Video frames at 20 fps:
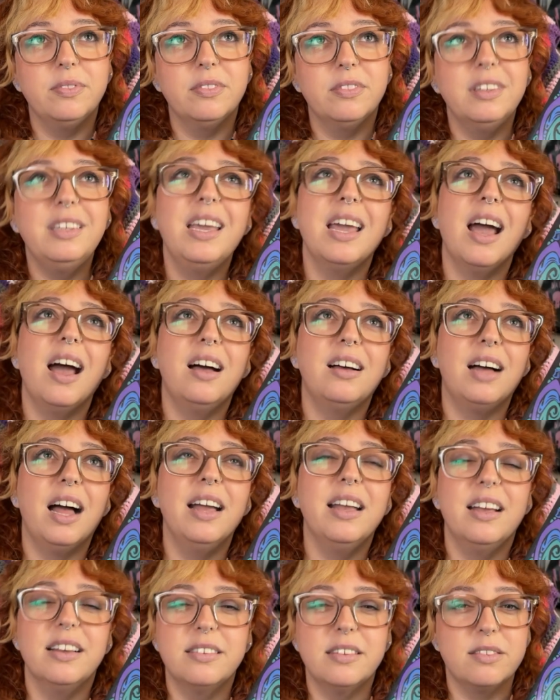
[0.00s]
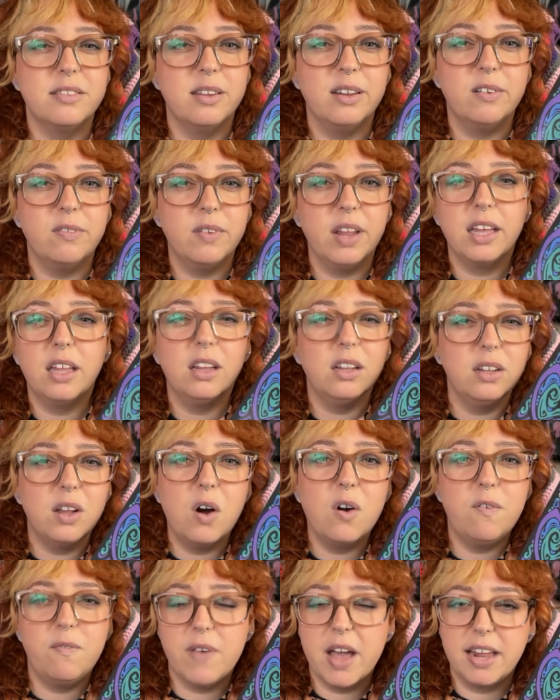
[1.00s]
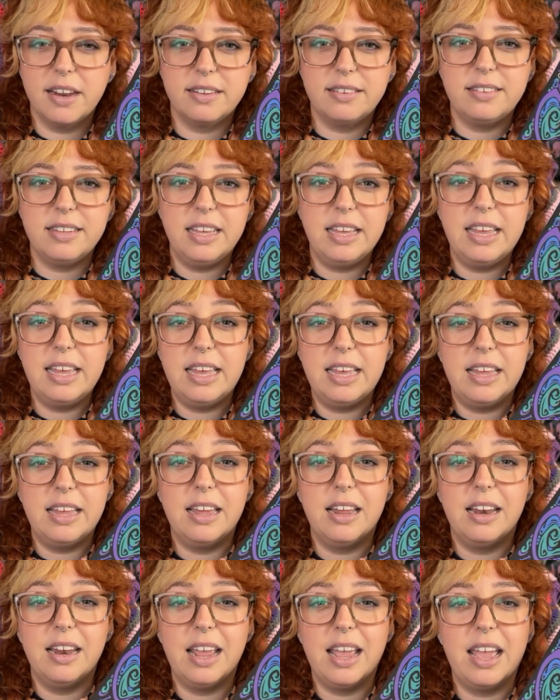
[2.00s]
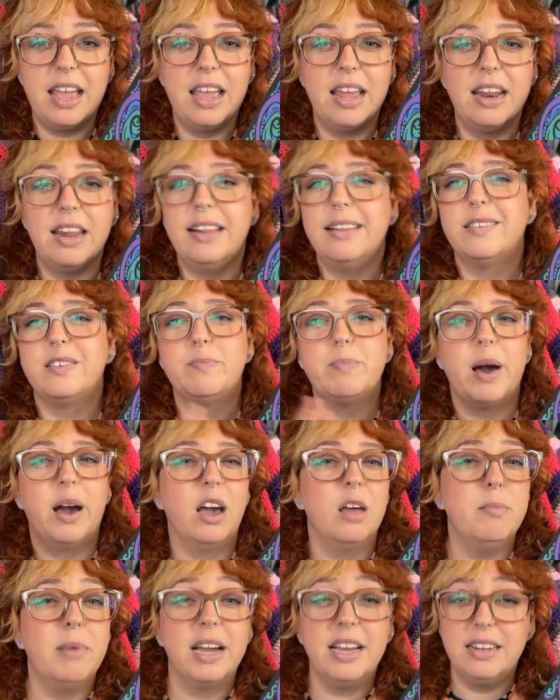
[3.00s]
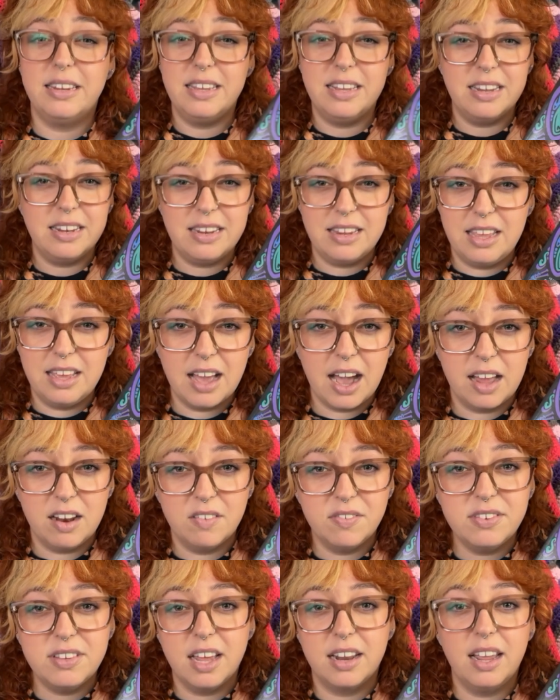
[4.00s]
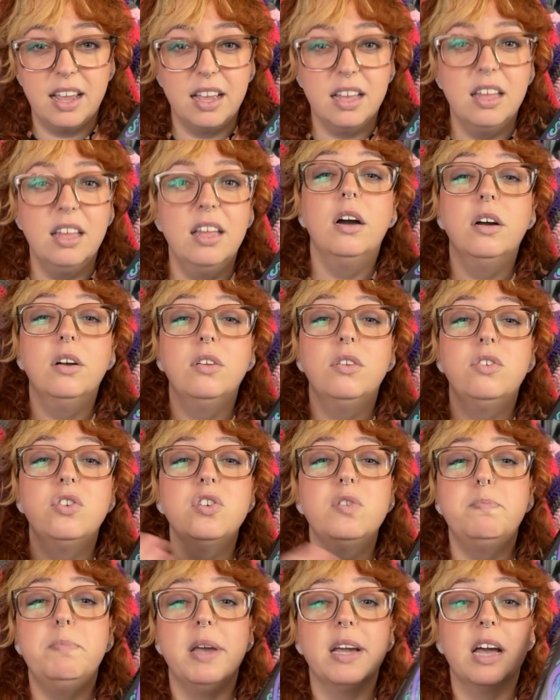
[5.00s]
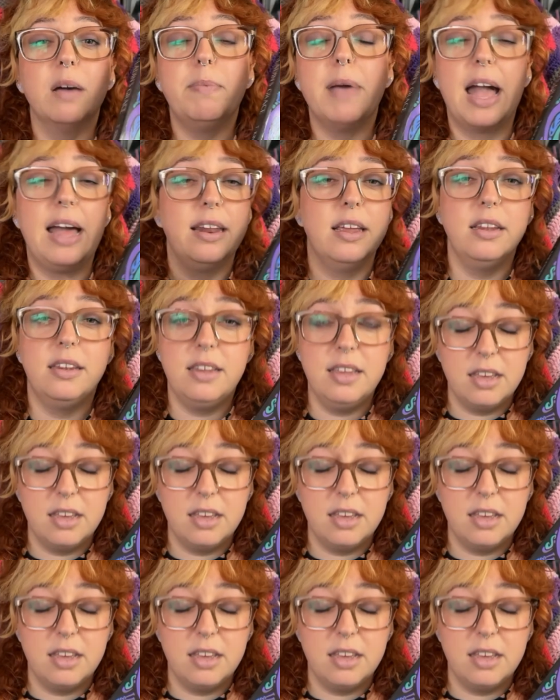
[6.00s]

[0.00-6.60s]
yeah, I guess it's low, like a low fantasy in an inspired by D&D kind of setting, just pick up any T.